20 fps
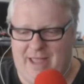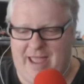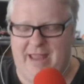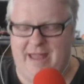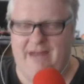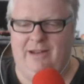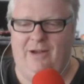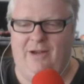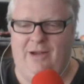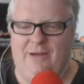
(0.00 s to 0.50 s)

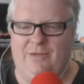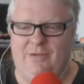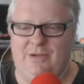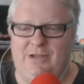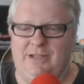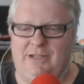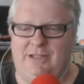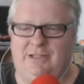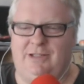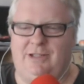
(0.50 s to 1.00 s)
headline was
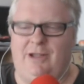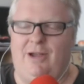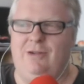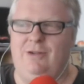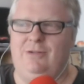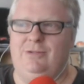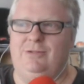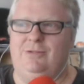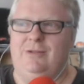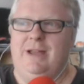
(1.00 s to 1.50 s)
just
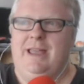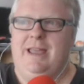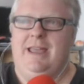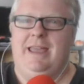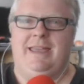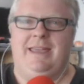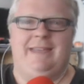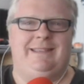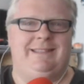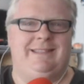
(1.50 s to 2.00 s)
total
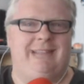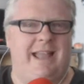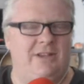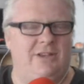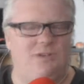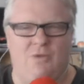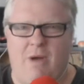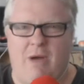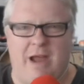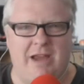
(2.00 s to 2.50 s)

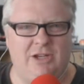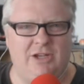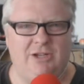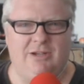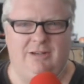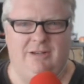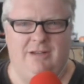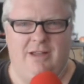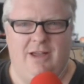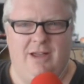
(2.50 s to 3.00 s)

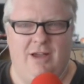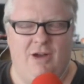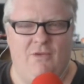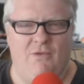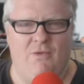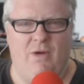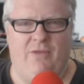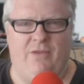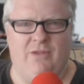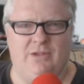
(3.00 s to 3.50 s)
exaggeration
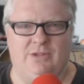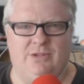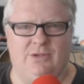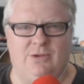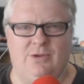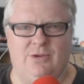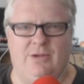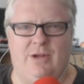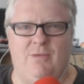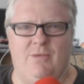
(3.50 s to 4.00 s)
of what the
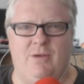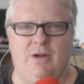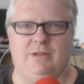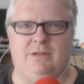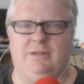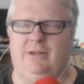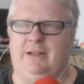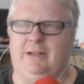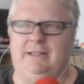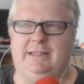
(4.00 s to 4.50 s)
story
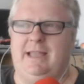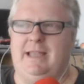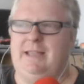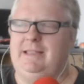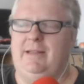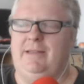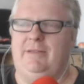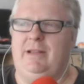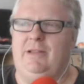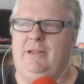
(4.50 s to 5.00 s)
was. Like, say
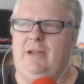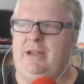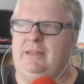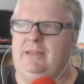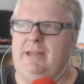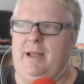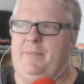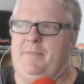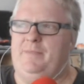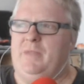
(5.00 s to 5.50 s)
something
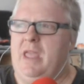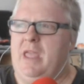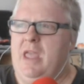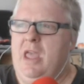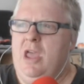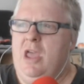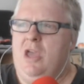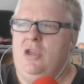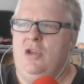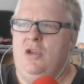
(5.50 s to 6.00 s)
like,
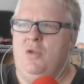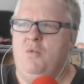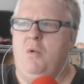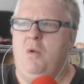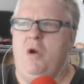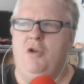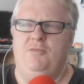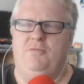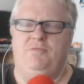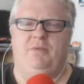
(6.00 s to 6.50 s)
"You
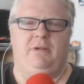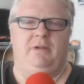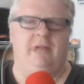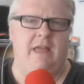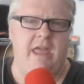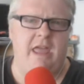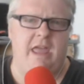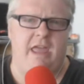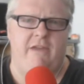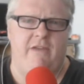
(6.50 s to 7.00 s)
won't
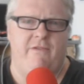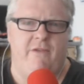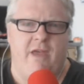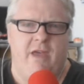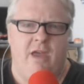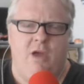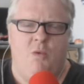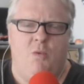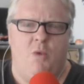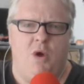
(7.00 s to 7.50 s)
believe
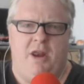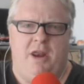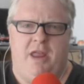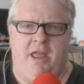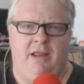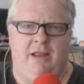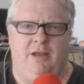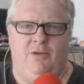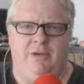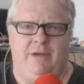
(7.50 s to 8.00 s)
what
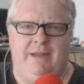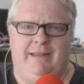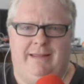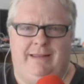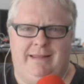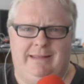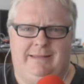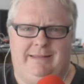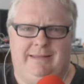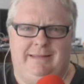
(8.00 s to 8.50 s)
Hillary
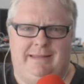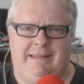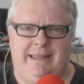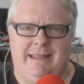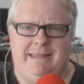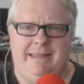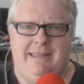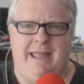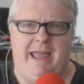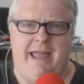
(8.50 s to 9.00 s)
Clinton
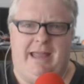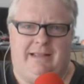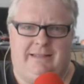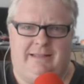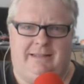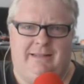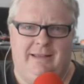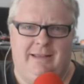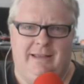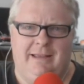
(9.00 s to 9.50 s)
did
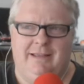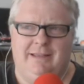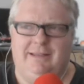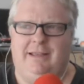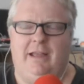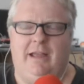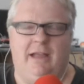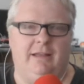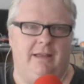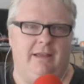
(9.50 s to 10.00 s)
next."
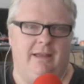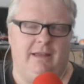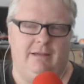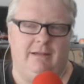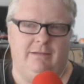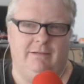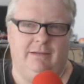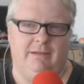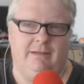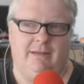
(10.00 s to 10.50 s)
Say,
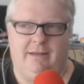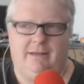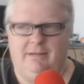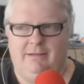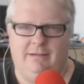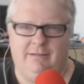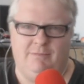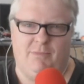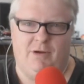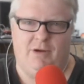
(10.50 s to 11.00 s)
okay,
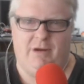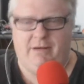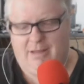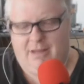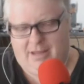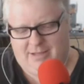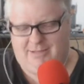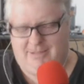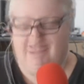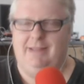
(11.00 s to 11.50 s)
I'll buy it.
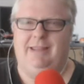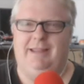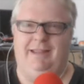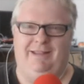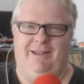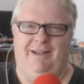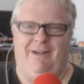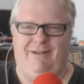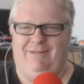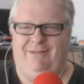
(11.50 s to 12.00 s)
So
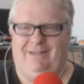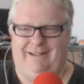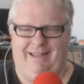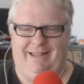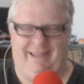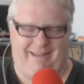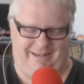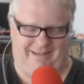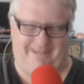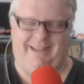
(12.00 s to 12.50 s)
I'll
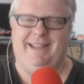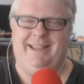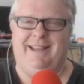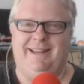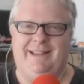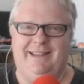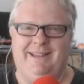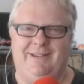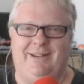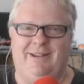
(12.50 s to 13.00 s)
click. So you
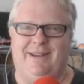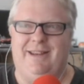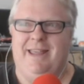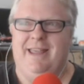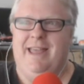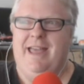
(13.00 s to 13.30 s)
click on it,